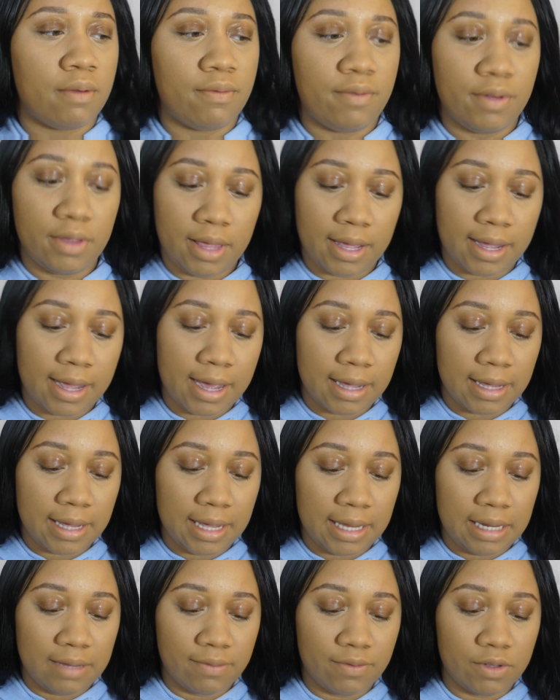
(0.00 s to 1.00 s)
feel like I
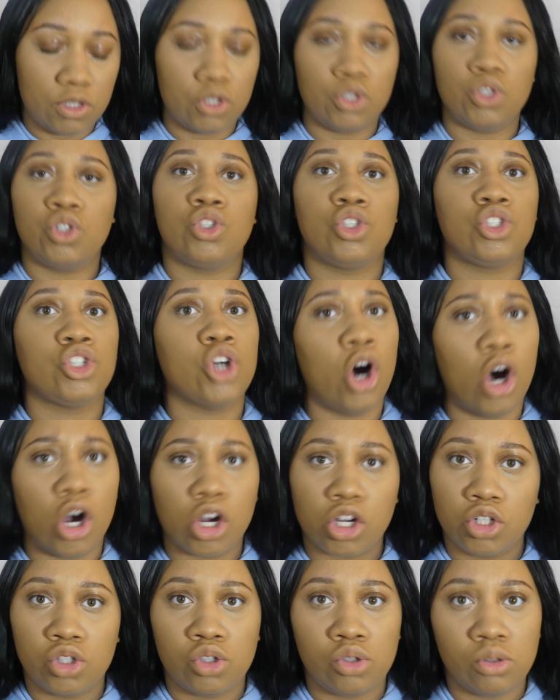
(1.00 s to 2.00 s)
can't even
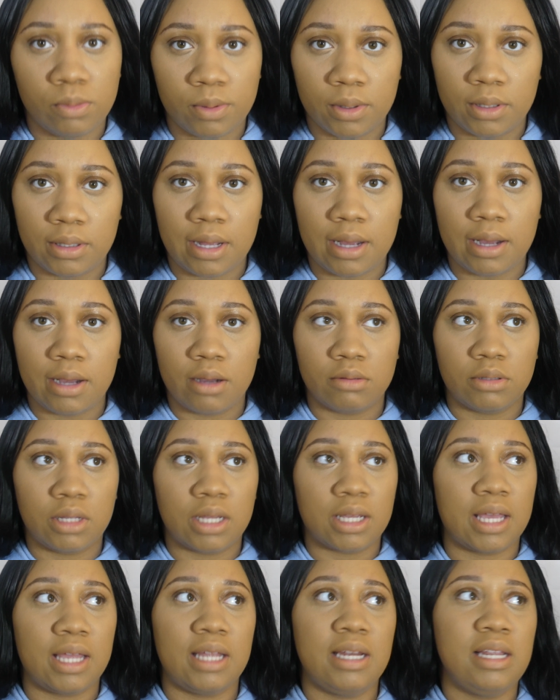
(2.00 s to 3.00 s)
talk super loud. Like
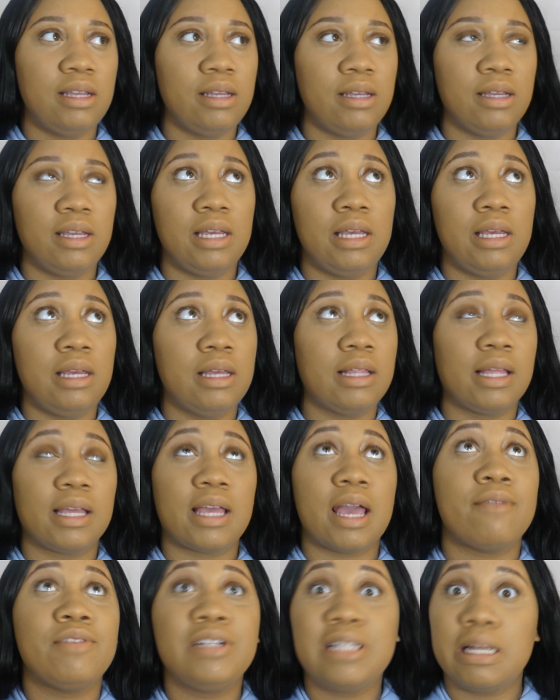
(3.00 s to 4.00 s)

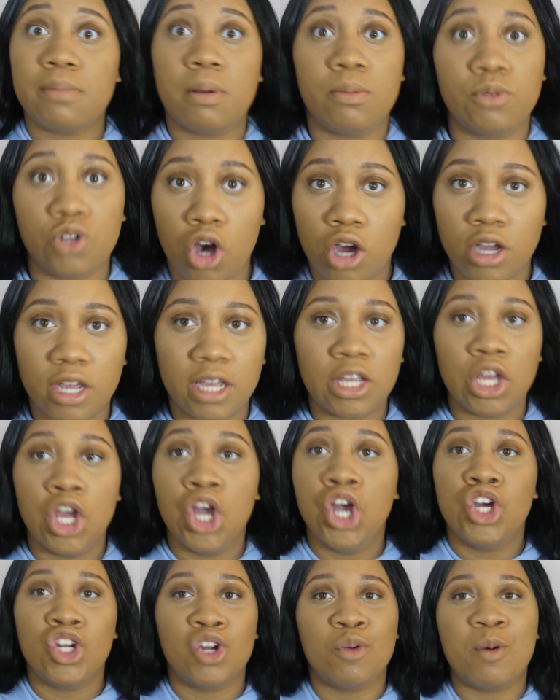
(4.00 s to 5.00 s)
every time I'm talking,
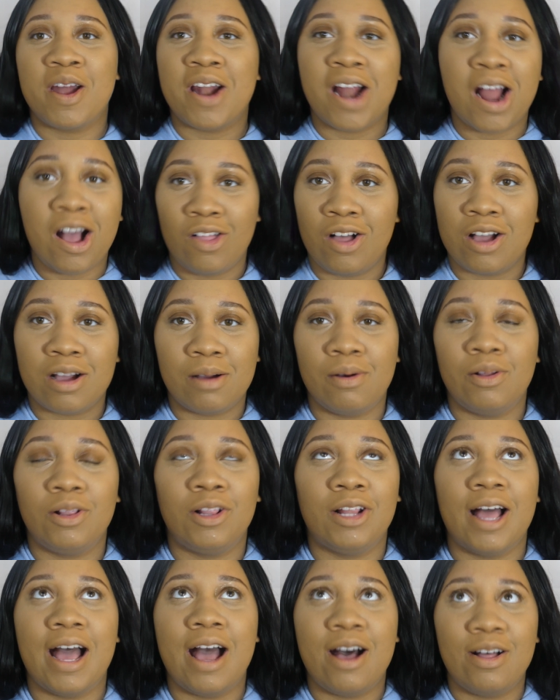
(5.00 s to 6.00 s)
no matter
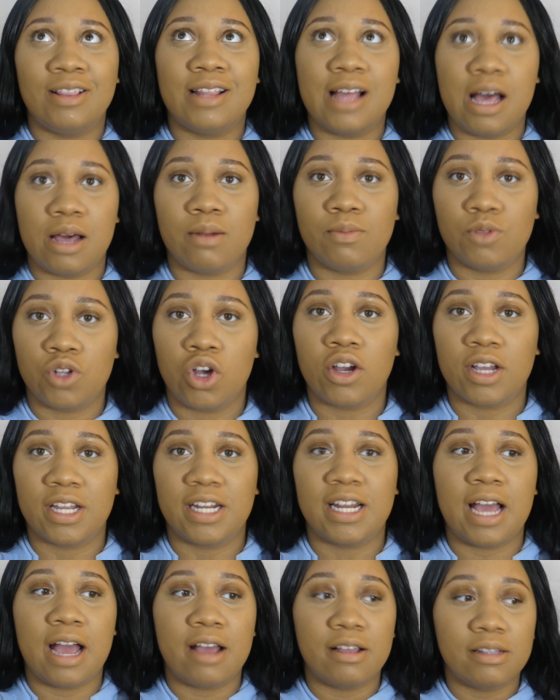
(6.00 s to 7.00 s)
how loud I'm talking,
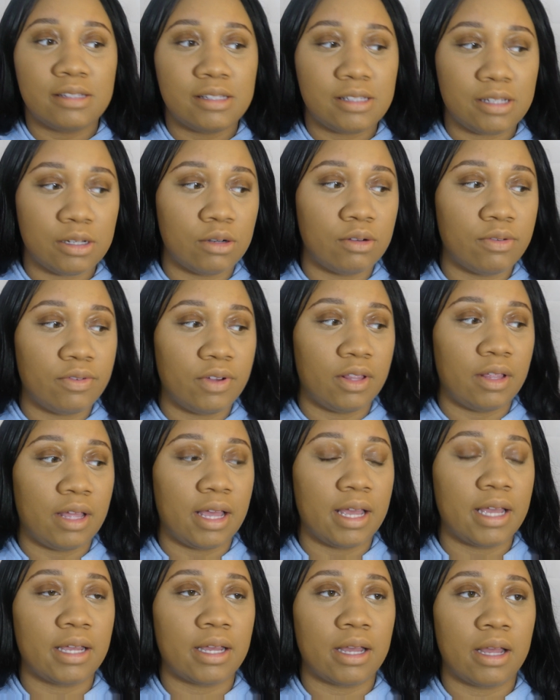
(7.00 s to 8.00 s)
I still feel
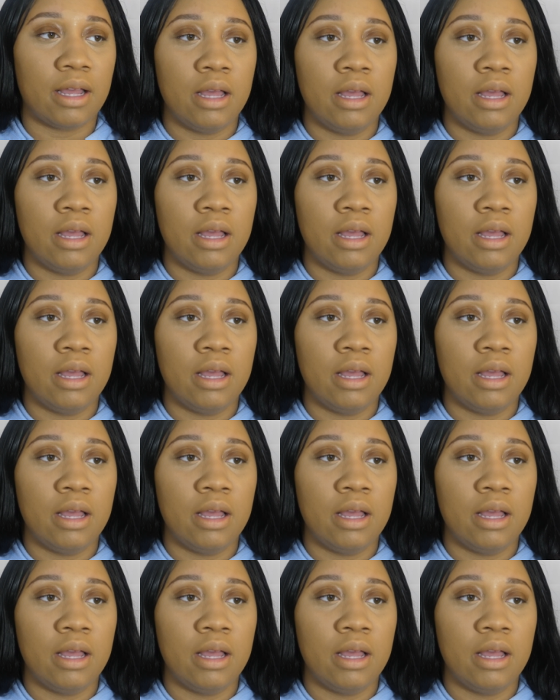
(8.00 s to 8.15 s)
like